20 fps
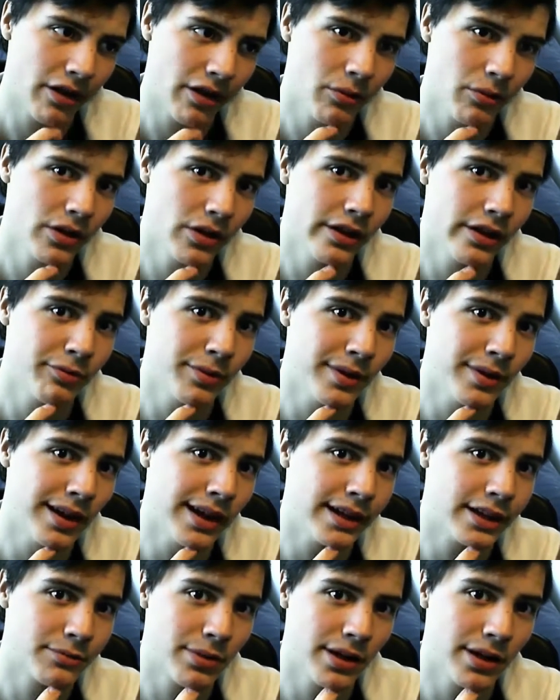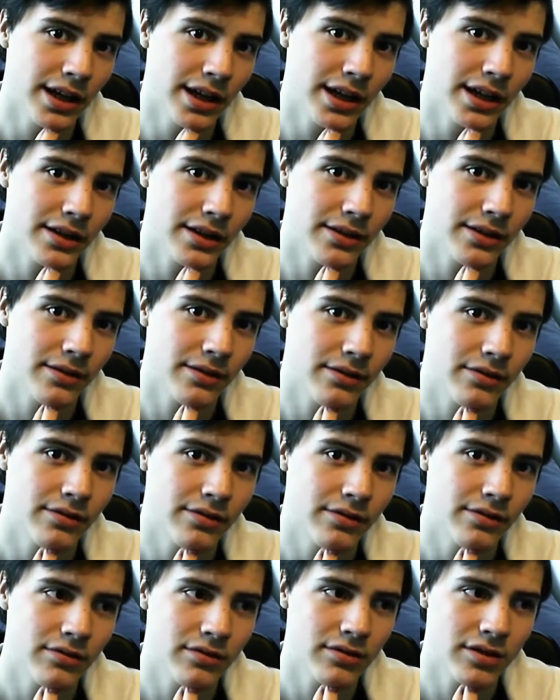if I wouldn't have been Let's Playing it.
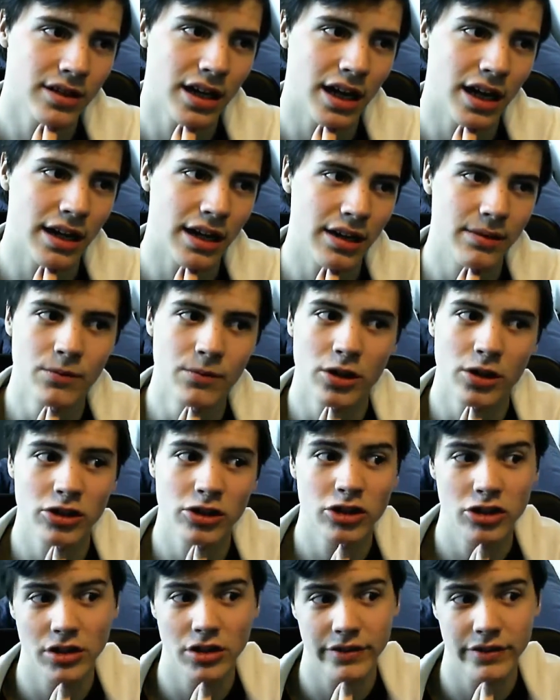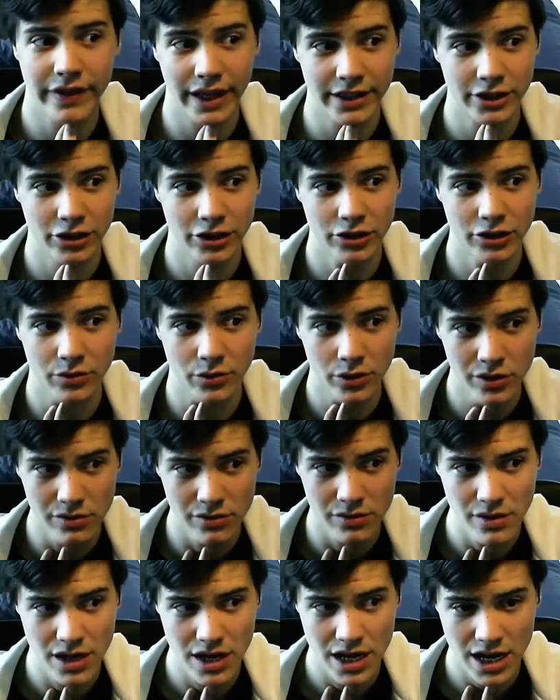I'm not sure if that's
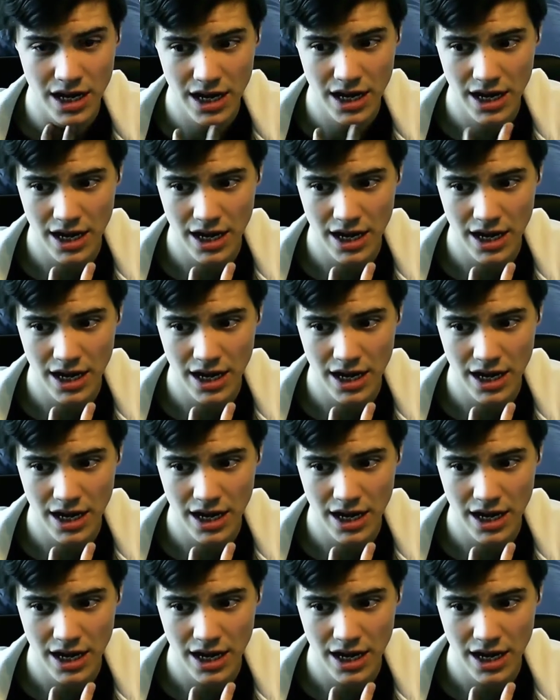true,